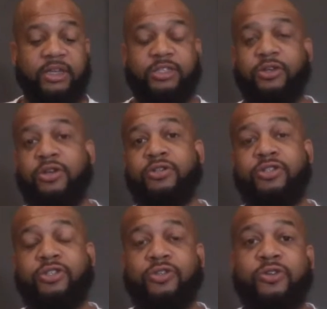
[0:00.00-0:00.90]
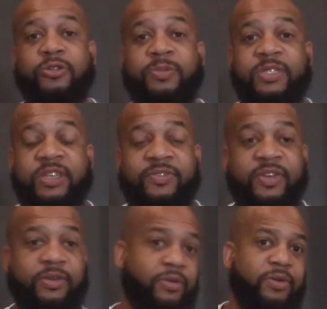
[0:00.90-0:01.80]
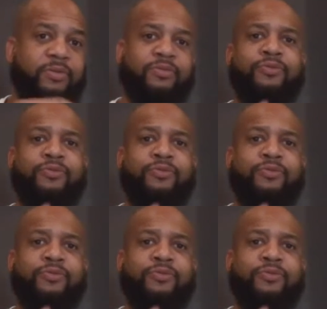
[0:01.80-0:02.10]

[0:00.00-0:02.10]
So those are store specific or